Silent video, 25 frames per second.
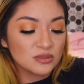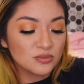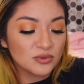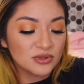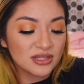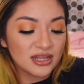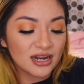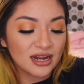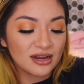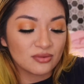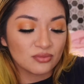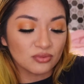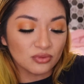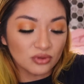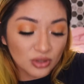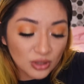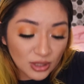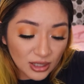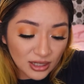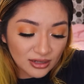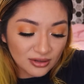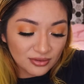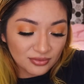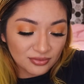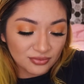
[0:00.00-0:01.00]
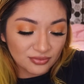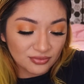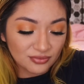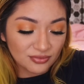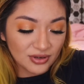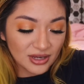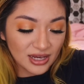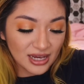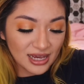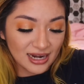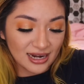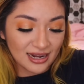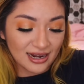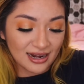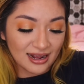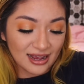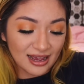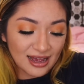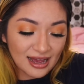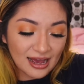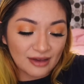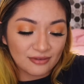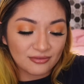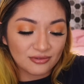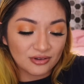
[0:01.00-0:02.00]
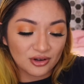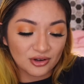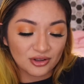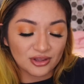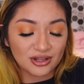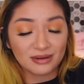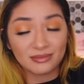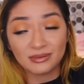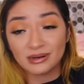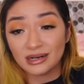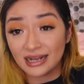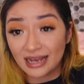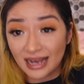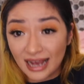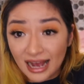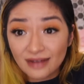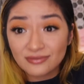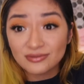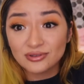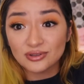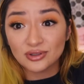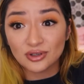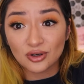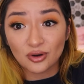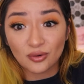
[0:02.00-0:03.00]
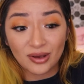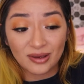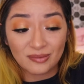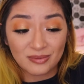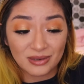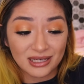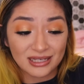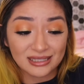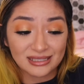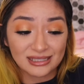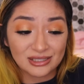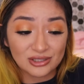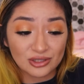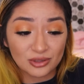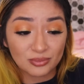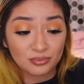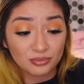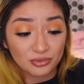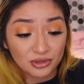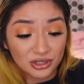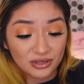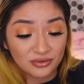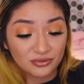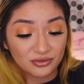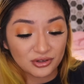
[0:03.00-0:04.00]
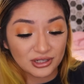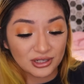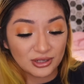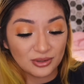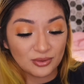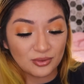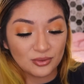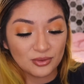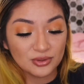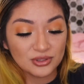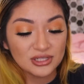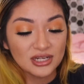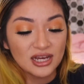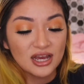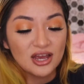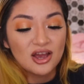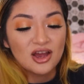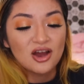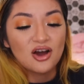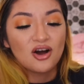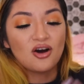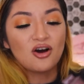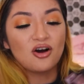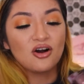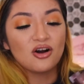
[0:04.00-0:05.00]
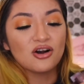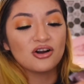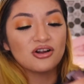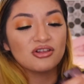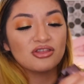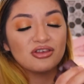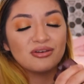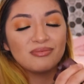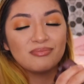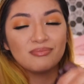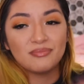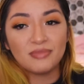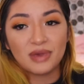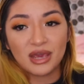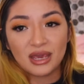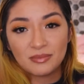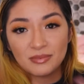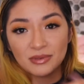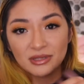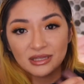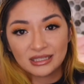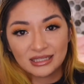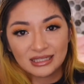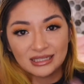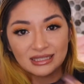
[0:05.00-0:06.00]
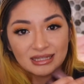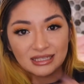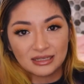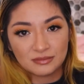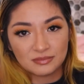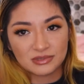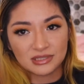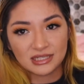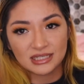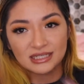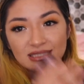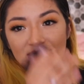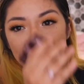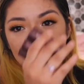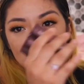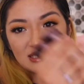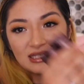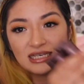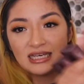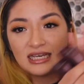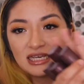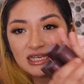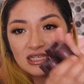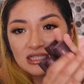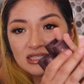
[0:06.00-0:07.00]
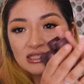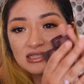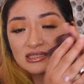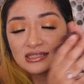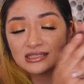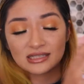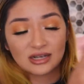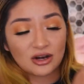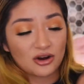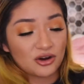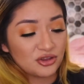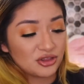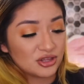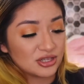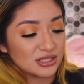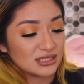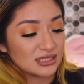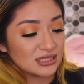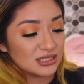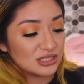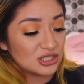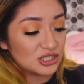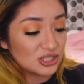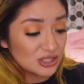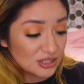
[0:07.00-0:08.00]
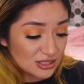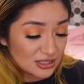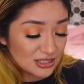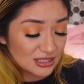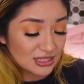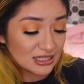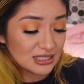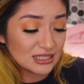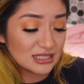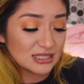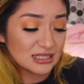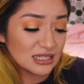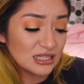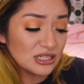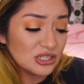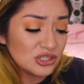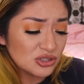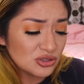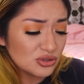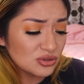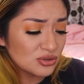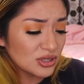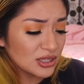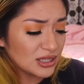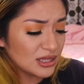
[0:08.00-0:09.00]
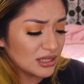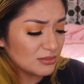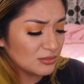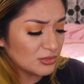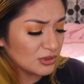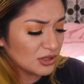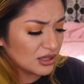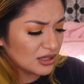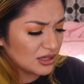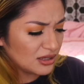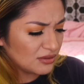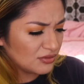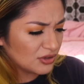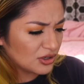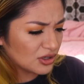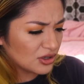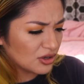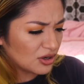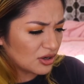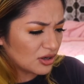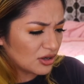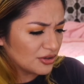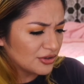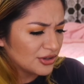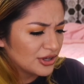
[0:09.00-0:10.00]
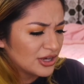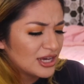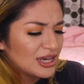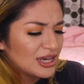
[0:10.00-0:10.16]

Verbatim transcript: one that I love and I have here that I'm going to have to throw away because these are pretty freaking old are the Maybelline lipsticks. These are the sens Sensational, I think, believe they're called.